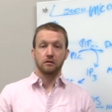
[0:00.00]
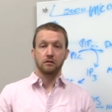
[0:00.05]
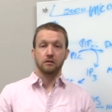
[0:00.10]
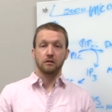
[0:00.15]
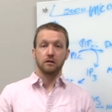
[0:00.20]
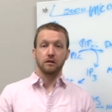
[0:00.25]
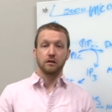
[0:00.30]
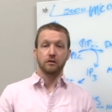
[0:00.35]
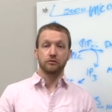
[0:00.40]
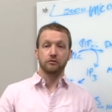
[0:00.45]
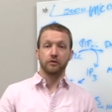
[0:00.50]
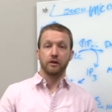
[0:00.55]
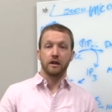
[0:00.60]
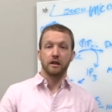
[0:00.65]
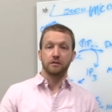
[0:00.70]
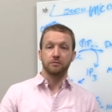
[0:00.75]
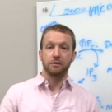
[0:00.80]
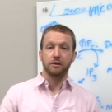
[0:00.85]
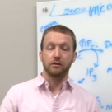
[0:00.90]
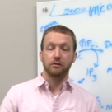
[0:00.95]

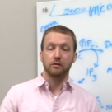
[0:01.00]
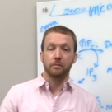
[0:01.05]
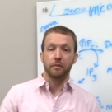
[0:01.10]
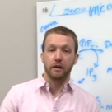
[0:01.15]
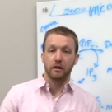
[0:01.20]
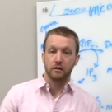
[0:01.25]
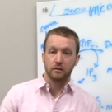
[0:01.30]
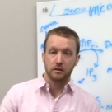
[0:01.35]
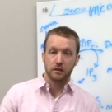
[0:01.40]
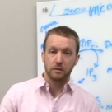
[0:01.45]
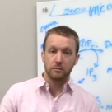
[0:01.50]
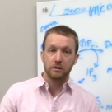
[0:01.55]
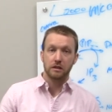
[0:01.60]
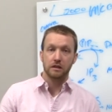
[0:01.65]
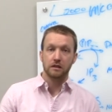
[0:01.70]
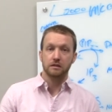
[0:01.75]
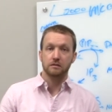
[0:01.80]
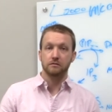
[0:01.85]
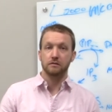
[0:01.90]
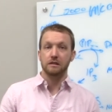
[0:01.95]
gliotransmitter apparently
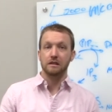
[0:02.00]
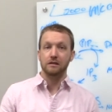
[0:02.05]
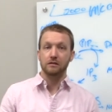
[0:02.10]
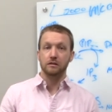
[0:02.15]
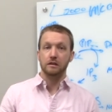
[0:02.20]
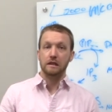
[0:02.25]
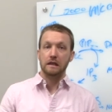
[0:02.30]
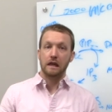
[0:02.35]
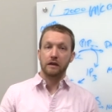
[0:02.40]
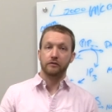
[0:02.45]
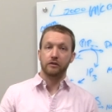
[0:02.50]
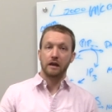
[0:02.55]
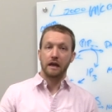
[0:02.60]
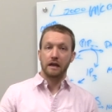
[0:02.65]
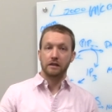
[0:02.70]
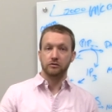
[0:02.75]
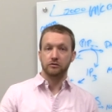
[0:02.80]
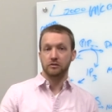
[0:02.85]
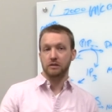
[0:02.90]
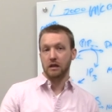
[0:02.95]
because nearly every
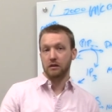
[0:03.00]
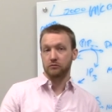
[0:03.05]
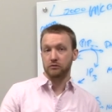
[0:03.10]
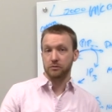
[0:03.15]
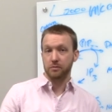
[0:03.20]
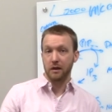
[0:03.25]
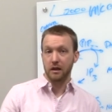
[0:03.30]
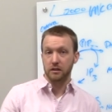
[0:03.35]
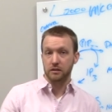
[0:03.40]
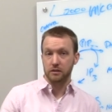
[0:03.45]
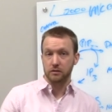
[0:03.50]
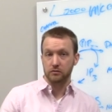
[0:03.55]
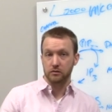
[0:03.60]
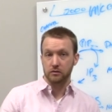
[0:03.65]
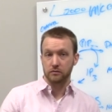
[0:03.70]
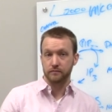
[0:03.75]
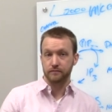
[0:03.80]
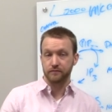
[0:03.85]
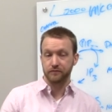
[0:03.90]
astrocyte responds to it.